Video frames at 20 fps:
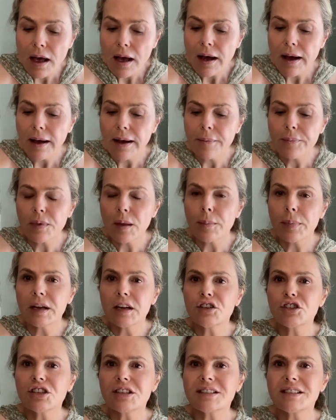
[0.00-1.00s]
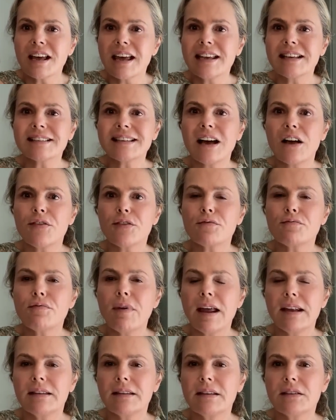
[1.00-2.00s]
But it just takes out the
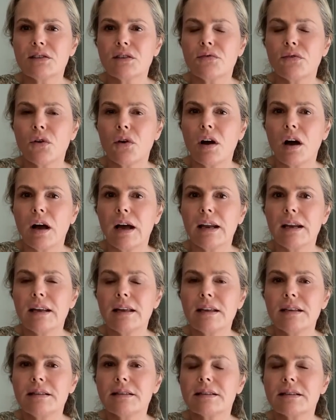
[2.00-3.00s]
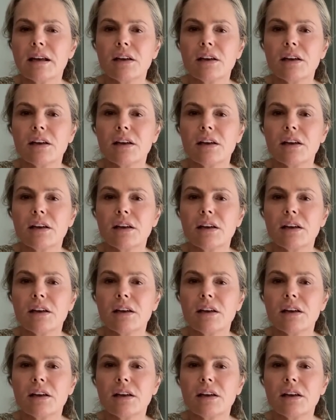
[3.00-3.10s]
redness of your eyelids.